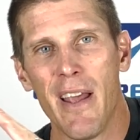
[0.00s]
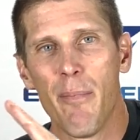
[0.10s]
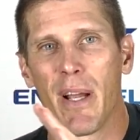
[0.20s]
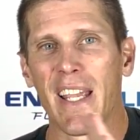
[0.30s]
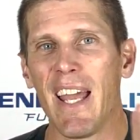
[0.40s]

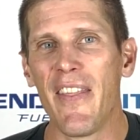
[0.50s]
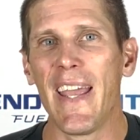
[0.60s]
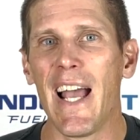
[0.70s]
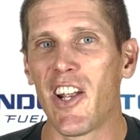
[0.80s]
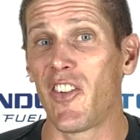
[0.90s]
But can
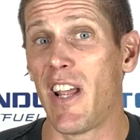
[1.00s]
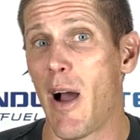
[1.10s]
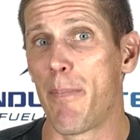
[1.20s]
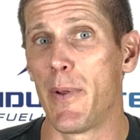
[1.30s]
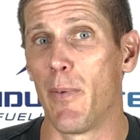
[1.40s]
they actually
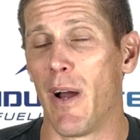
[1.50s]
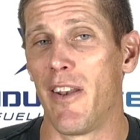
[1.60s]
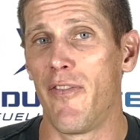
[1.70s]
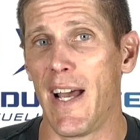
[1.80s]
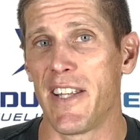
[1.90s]
help you
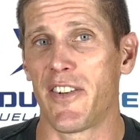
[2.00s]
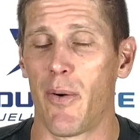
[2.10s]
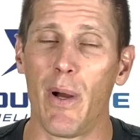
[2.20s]
run faster?